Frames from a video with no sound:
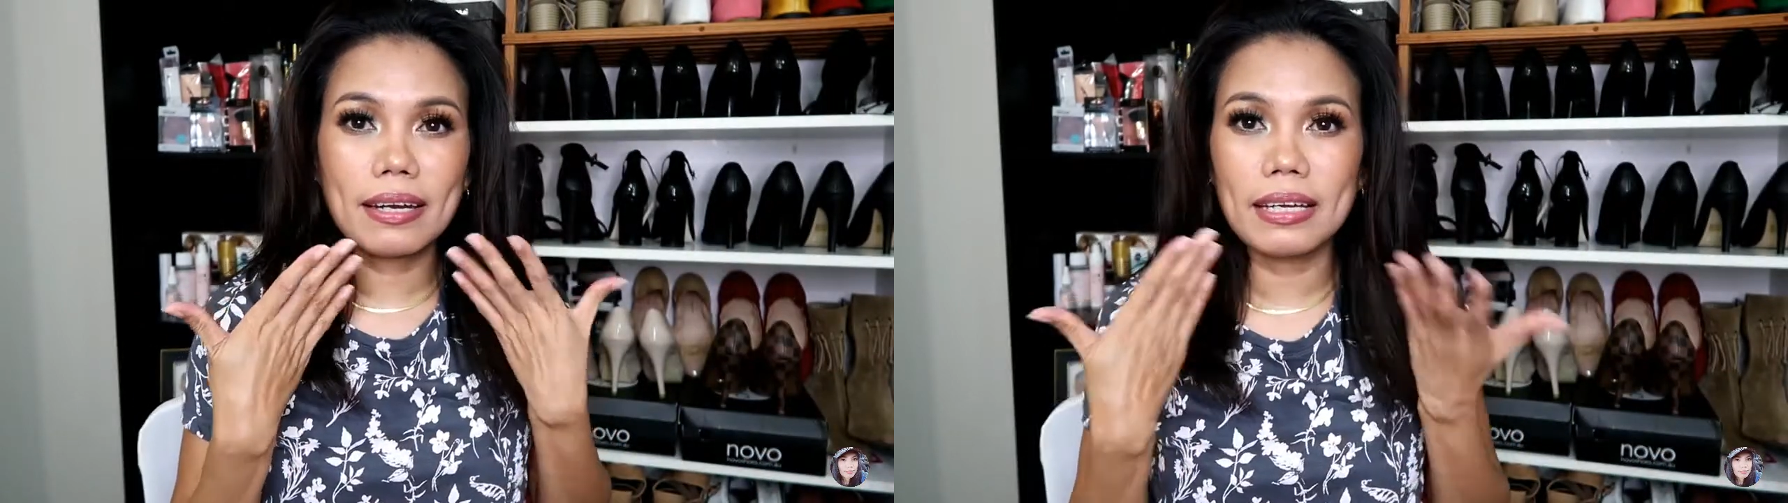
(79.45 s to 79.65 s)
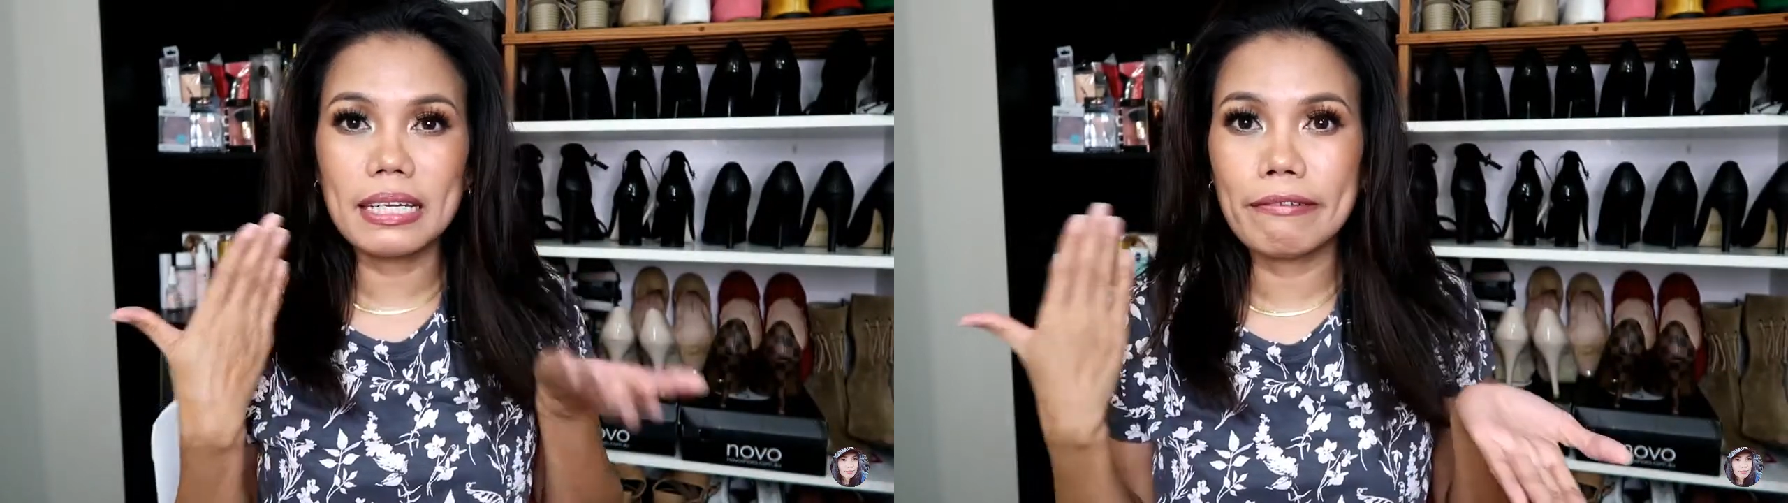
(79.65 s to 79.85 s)

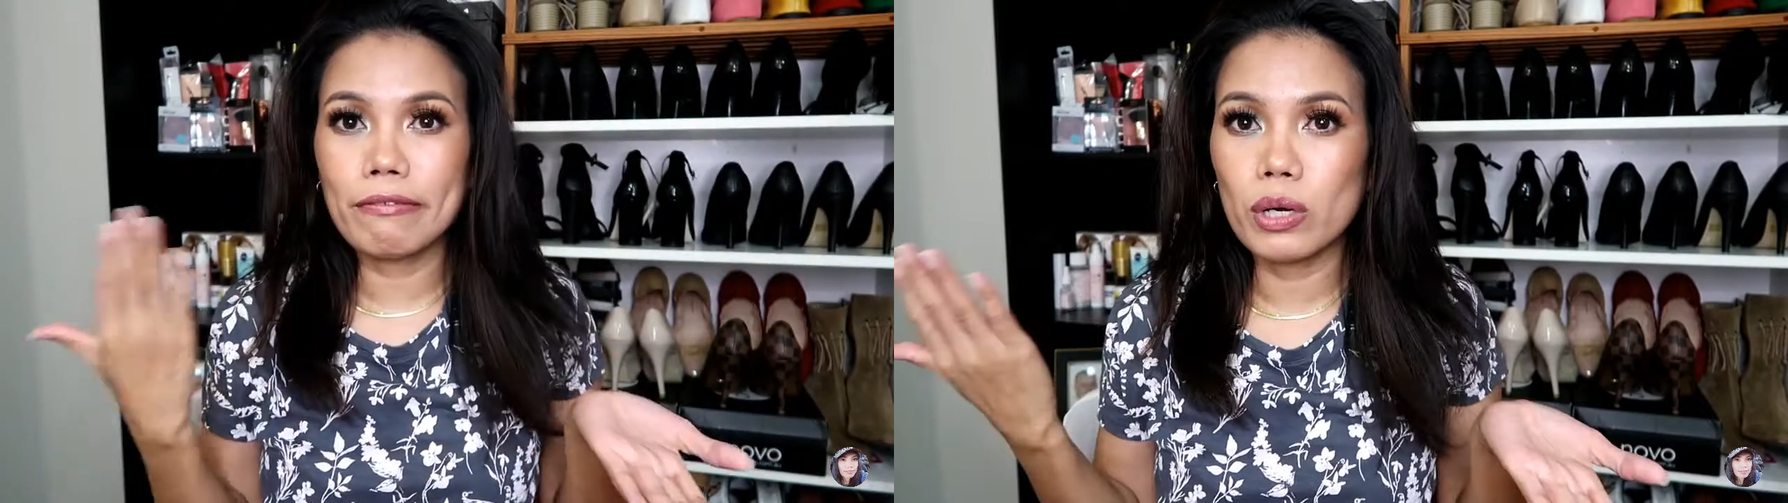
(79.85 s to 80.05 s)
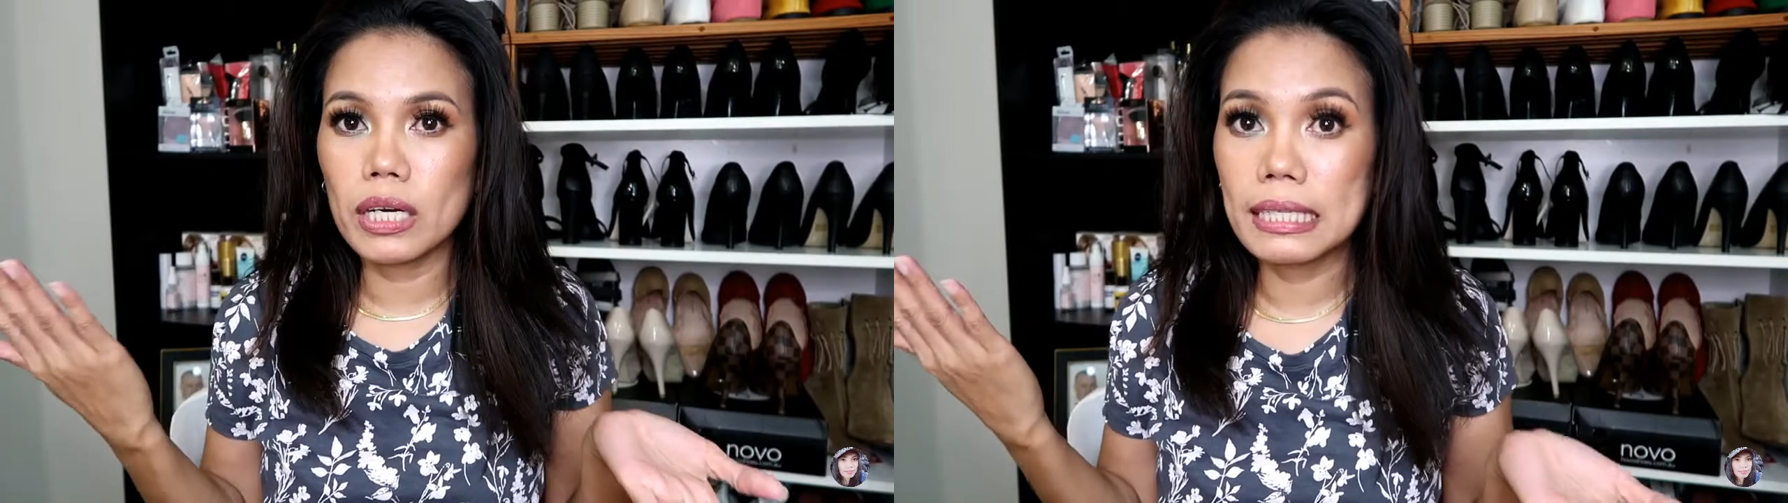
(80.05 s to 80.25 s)
and if
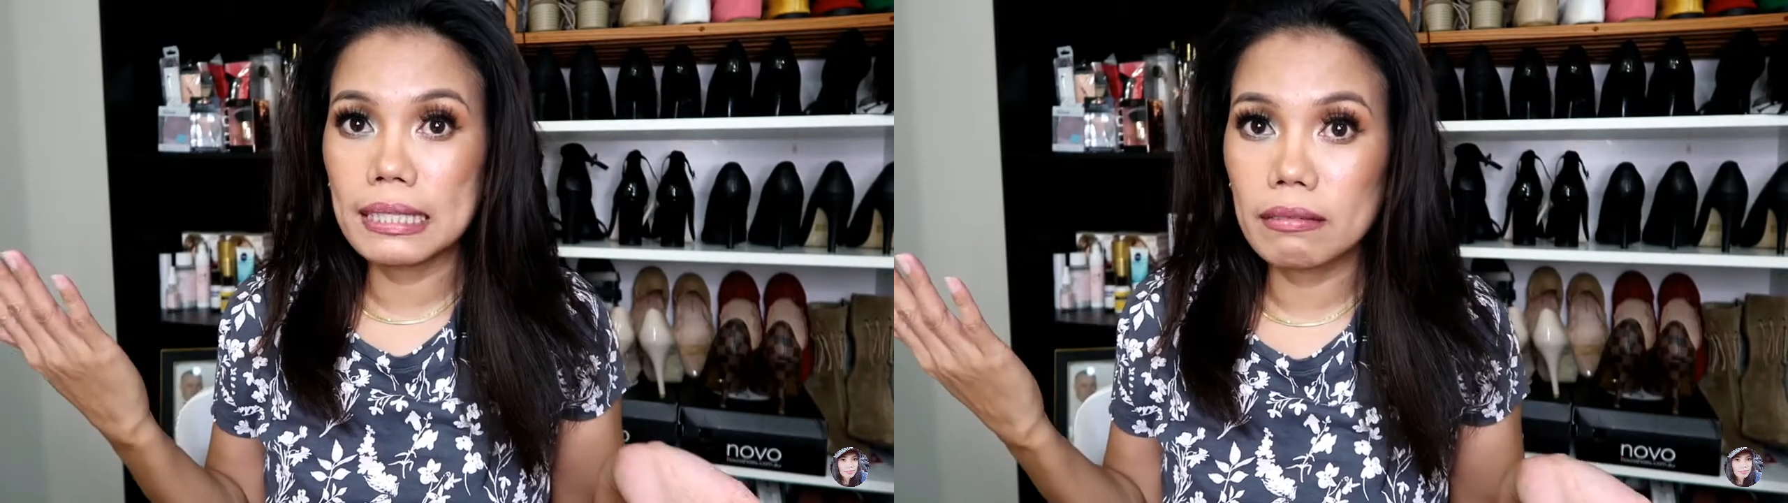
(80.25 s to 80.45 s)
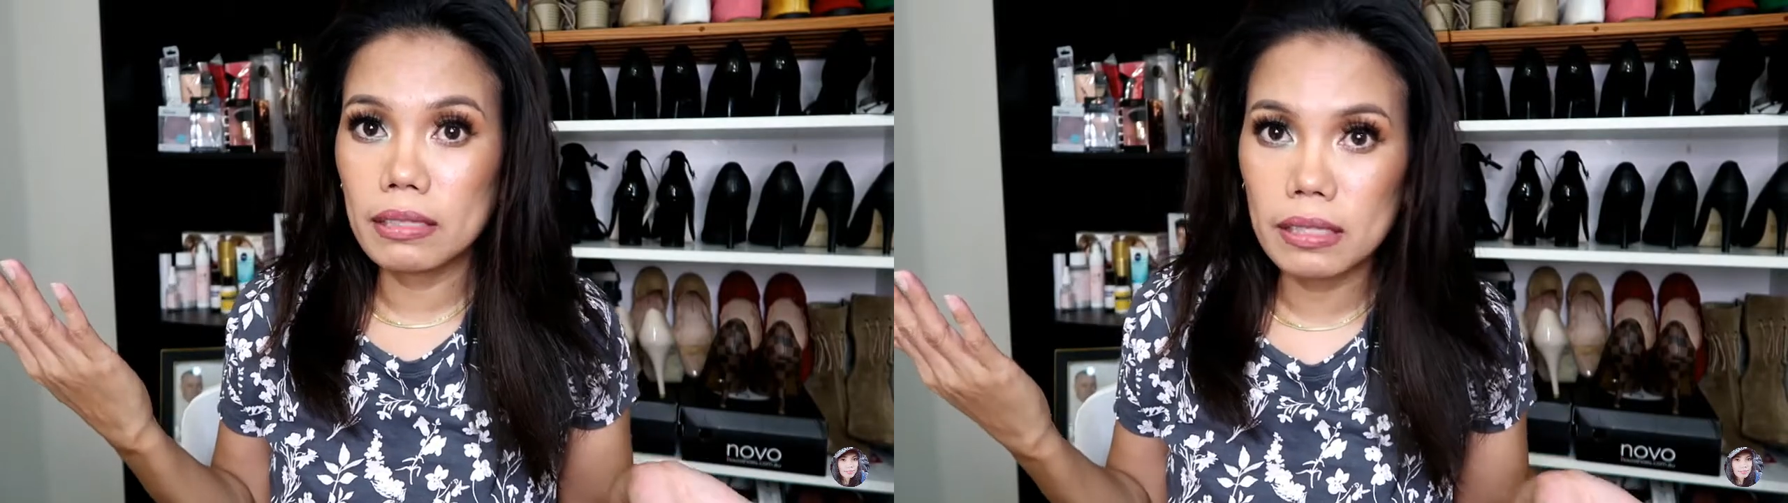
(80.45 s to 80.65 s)
you are
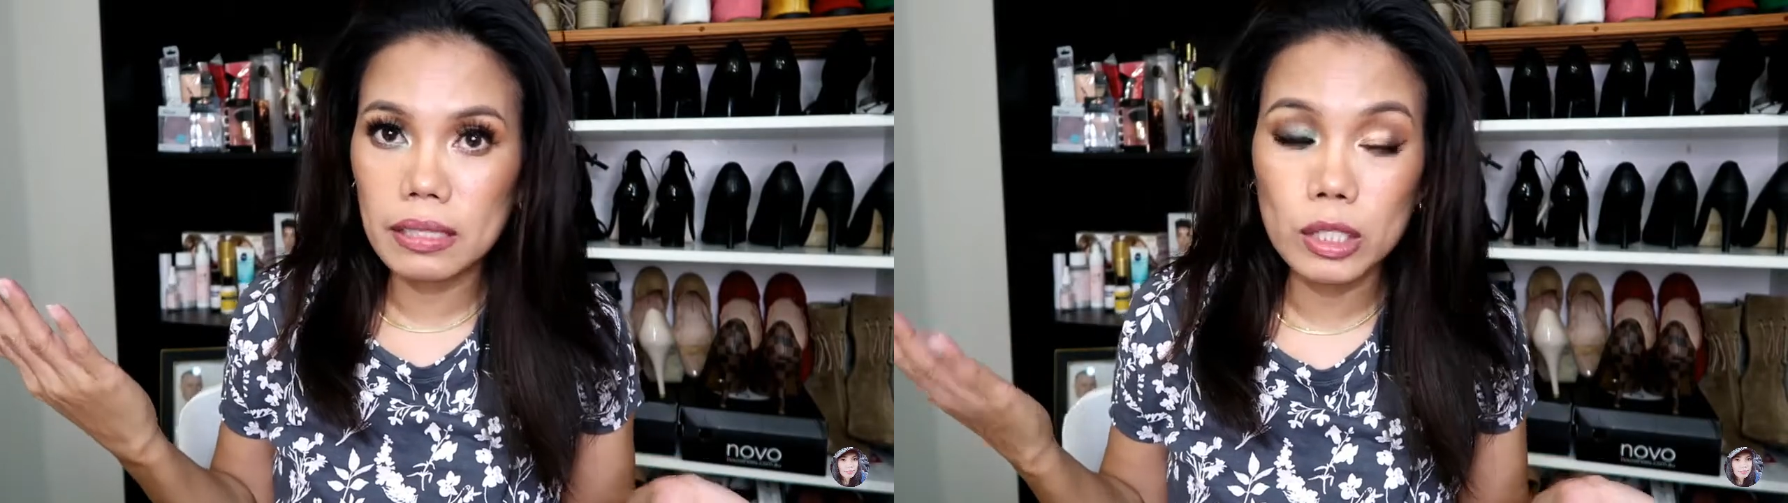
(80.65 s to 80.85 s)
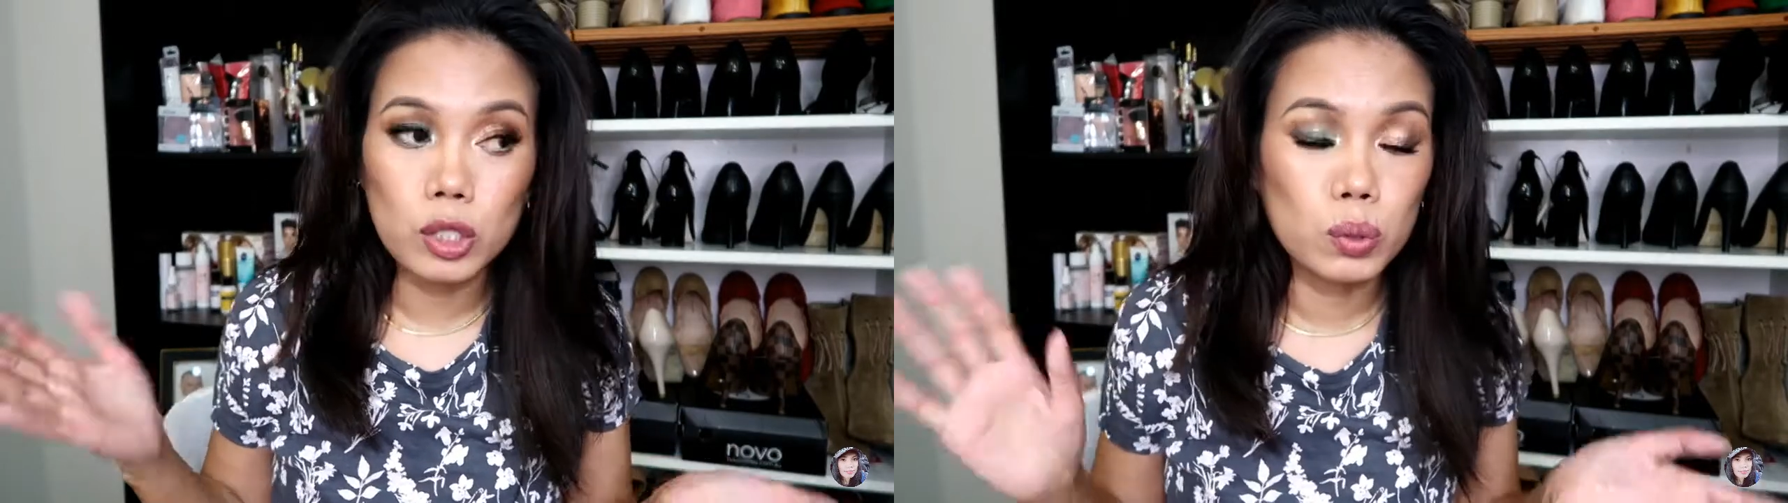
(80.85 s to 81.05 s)
interested